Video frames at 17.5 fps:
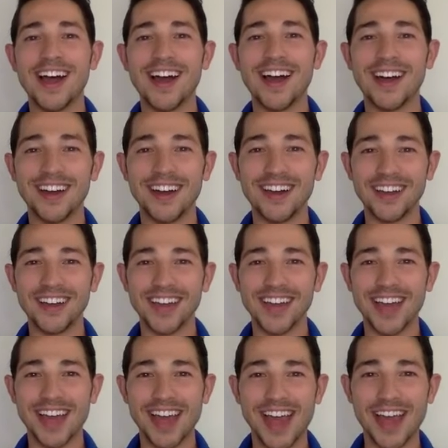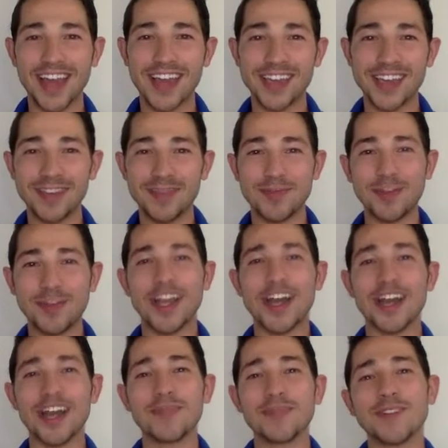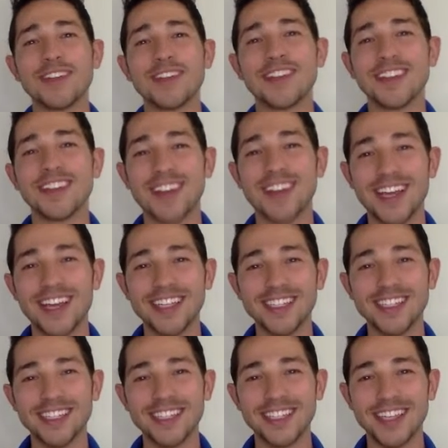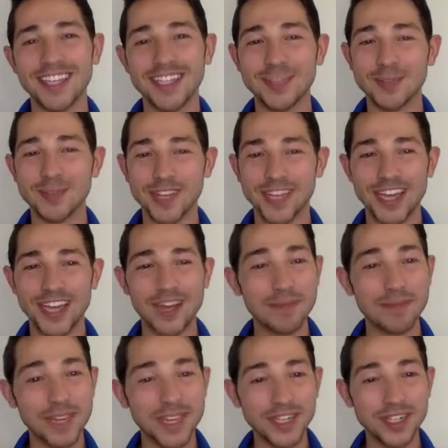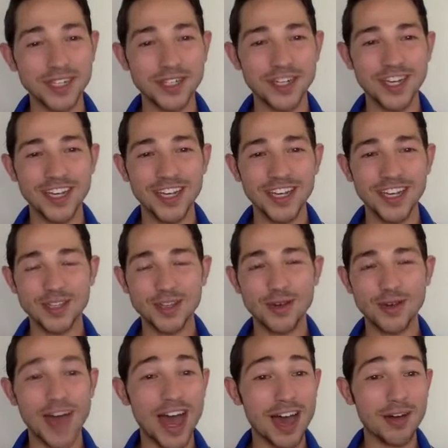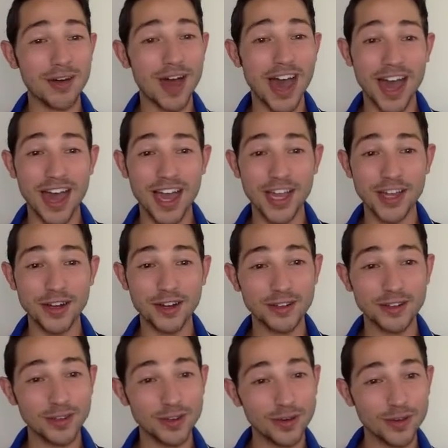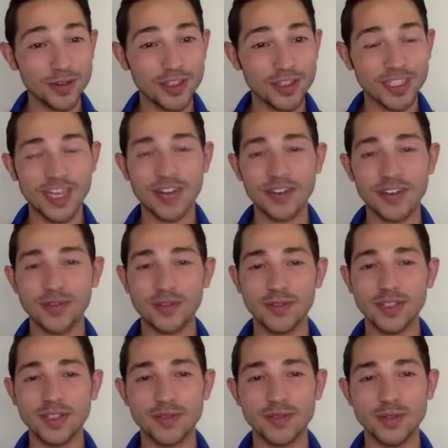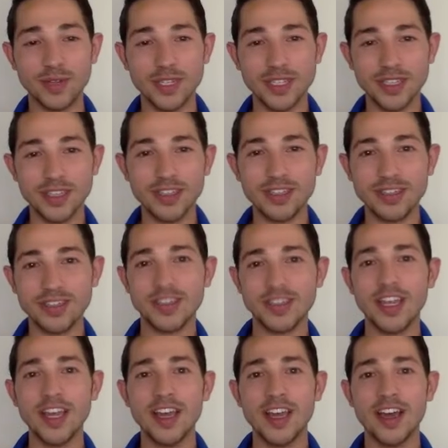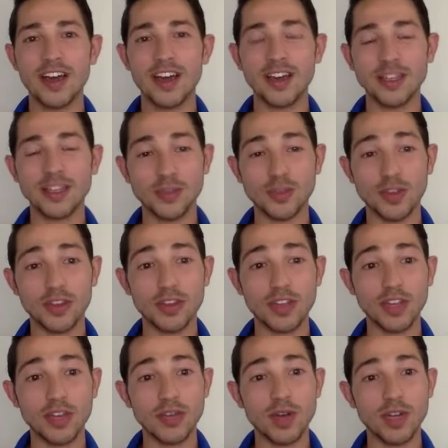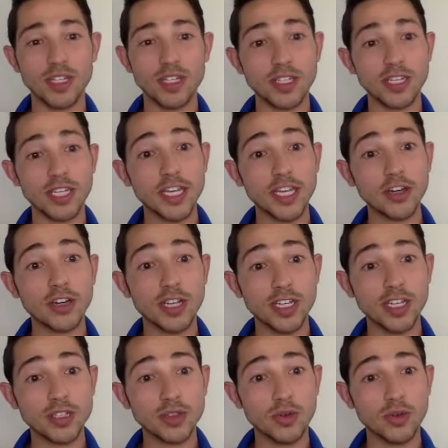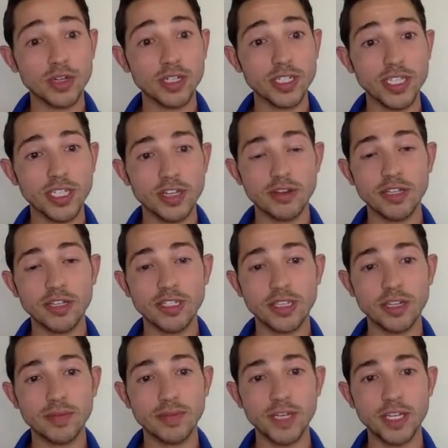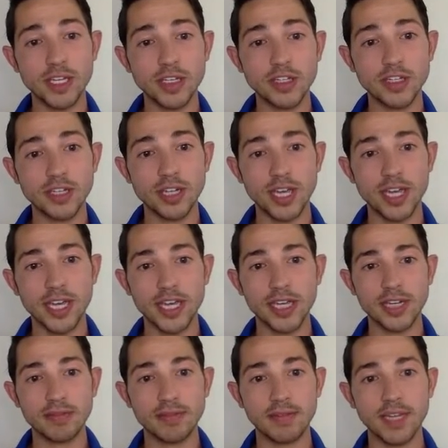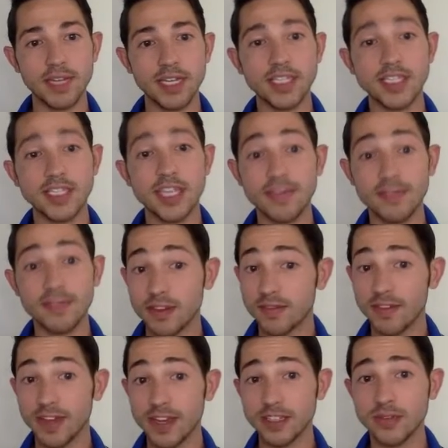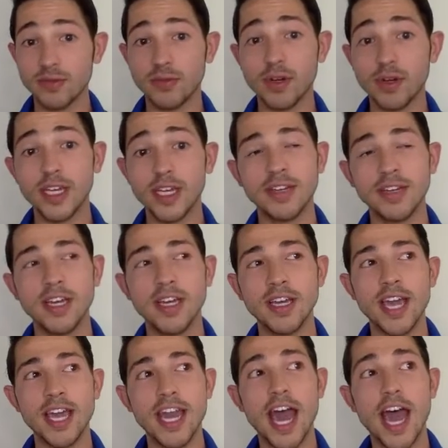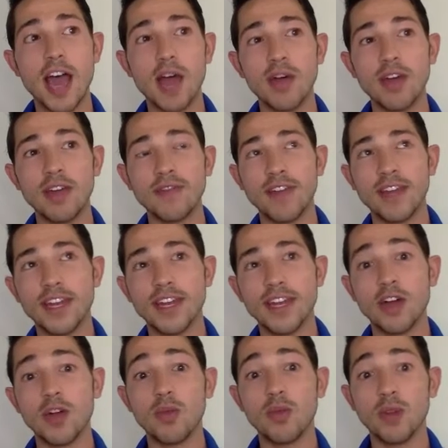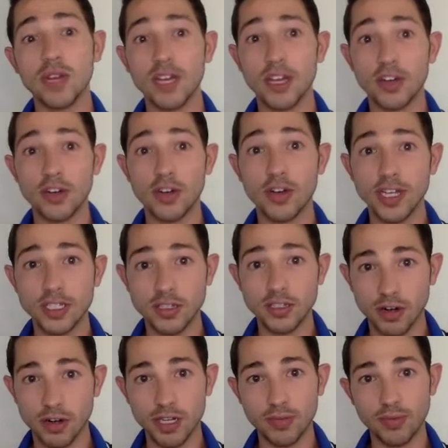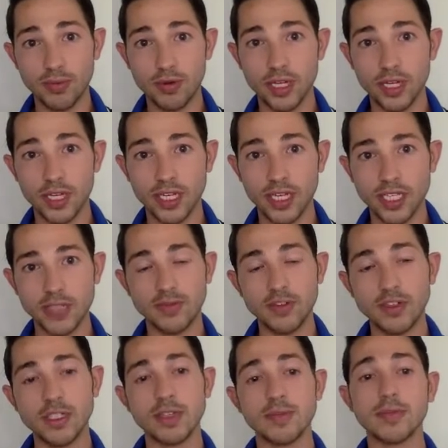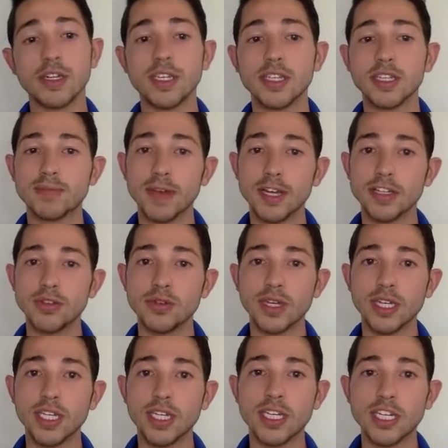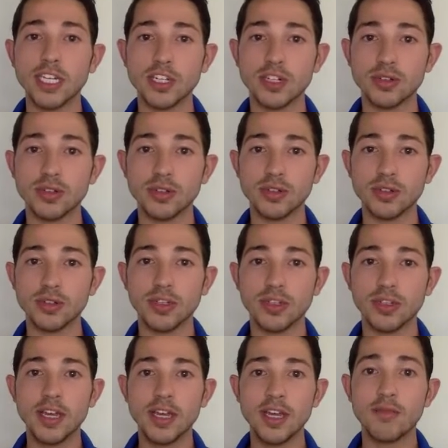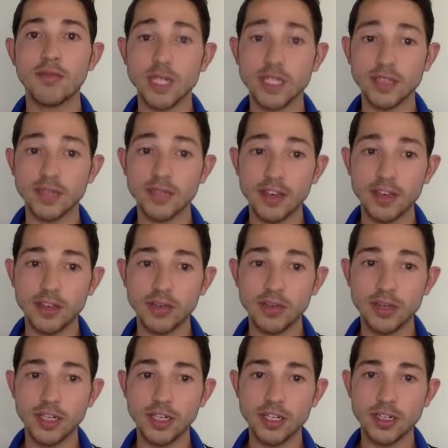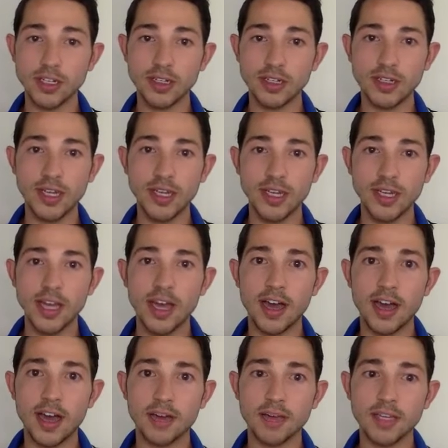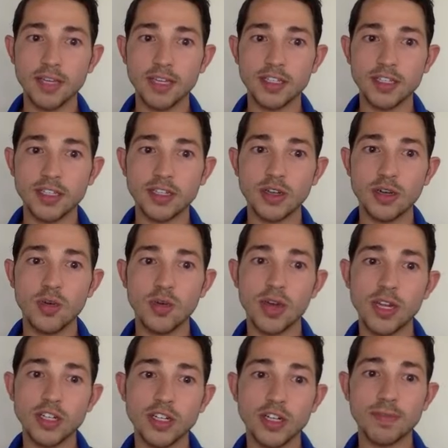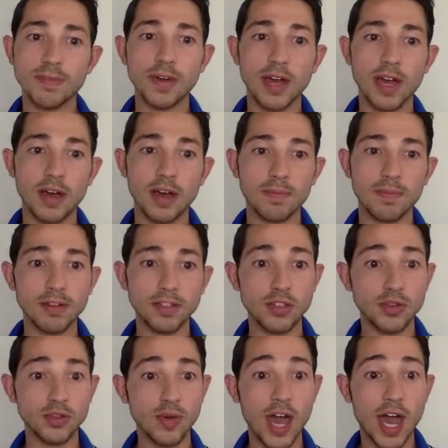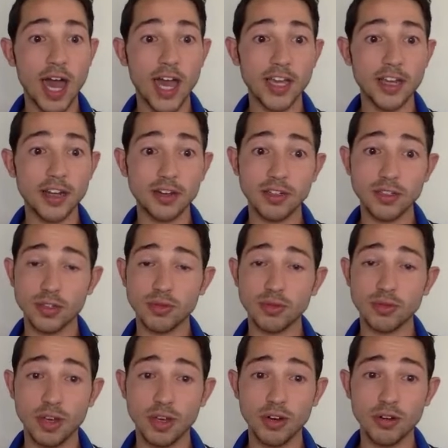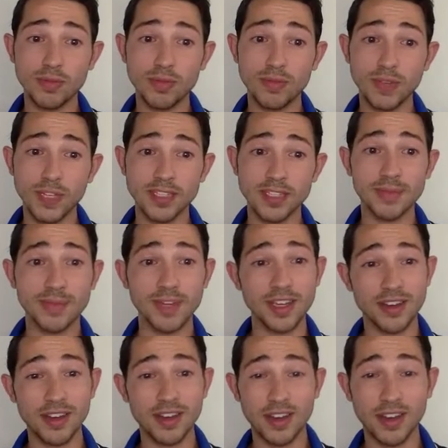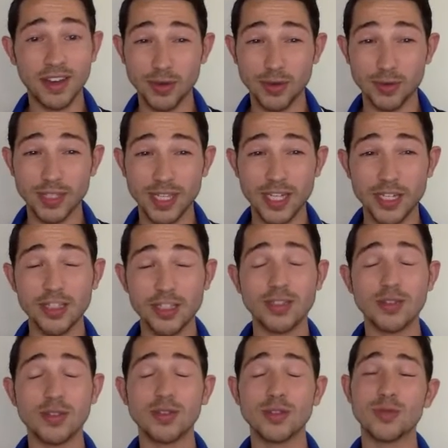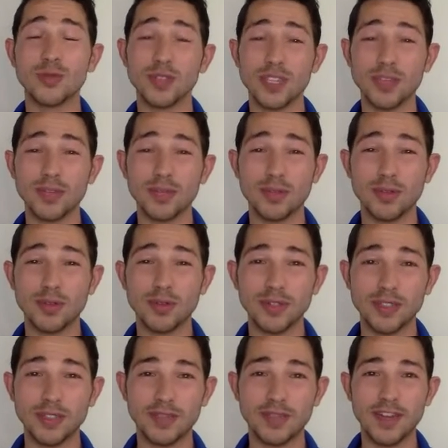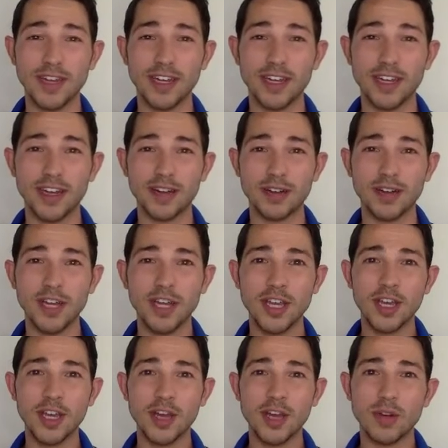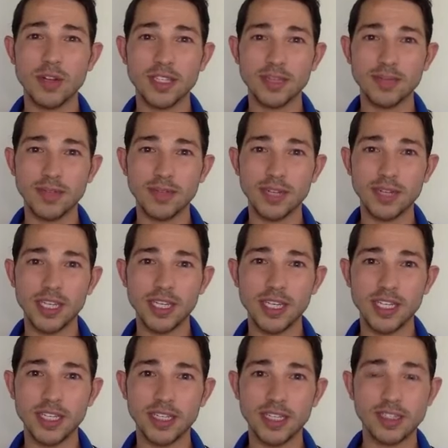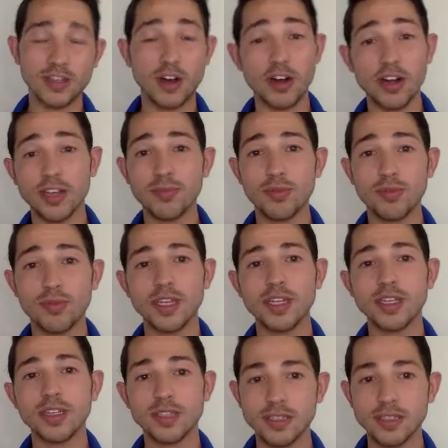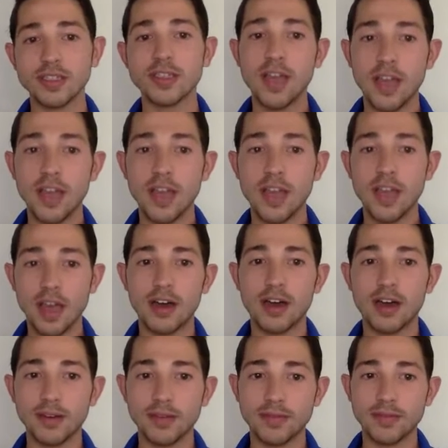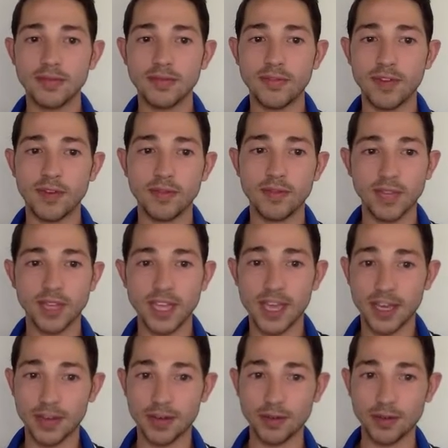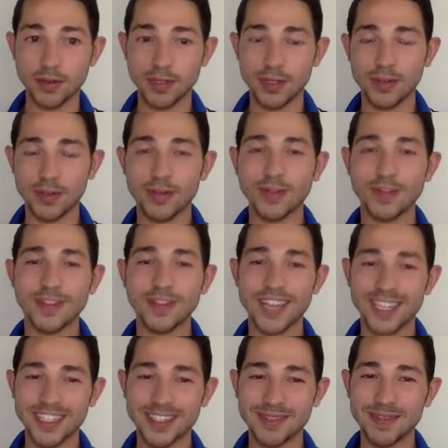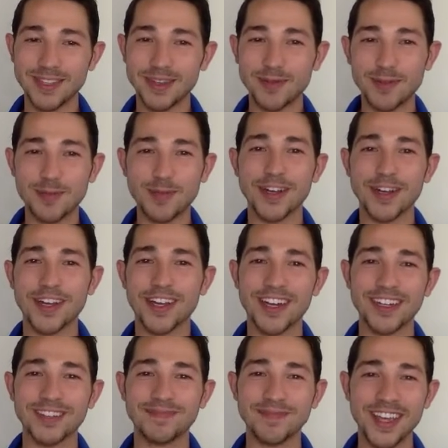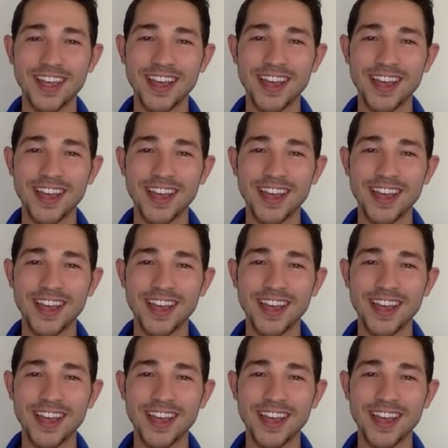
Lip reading: I work on with clients, and that's working on pitch. So how high or low the sound of one's voice is. So whether they want to increase or decrease their pitch and in a safe and effective way. And how I find out what a great starting point is for somebody is by doing an initial voice evaluation, because you don't want to jump up too high or too low because it might cause vocal tension. So it's really important to find out where somebody's starting point is from the get-go. So that's something we work on.